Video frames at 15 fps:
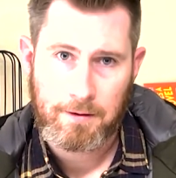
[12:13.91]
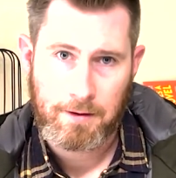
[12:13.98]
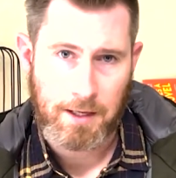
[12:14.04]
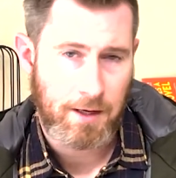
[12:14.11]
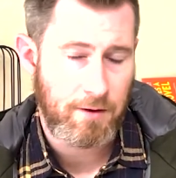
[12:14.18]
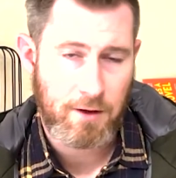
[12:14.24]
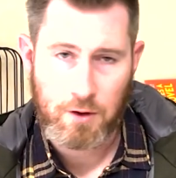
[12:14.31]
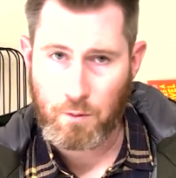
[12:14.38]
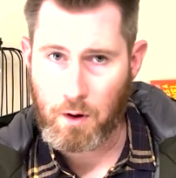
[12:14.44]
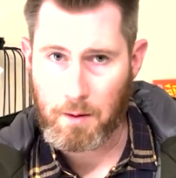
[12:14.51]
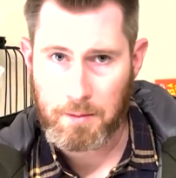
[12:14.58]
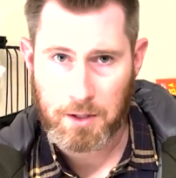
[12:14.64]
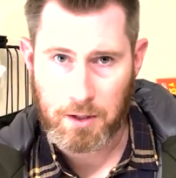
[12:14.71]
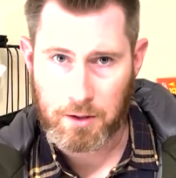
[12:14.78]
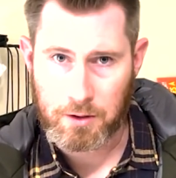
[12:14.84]
anything you
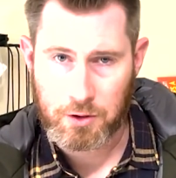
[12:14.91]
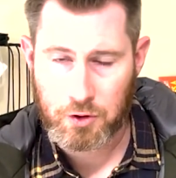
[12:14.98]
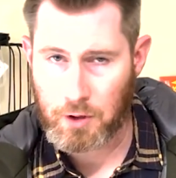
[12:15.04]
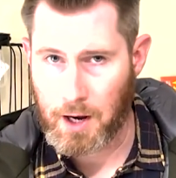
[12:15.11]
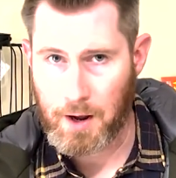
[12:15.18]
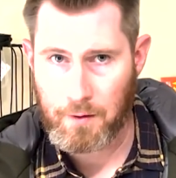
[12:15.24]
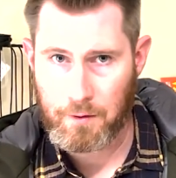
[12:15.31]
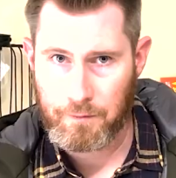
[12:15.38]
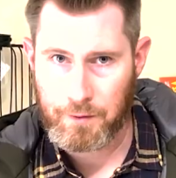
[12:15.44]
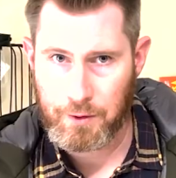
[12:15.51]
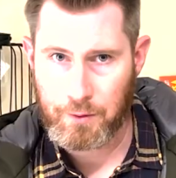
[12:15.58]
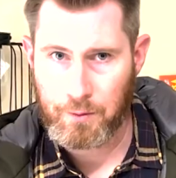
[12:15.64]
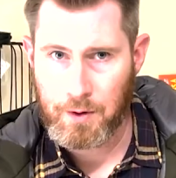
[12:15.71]
want me to try and review.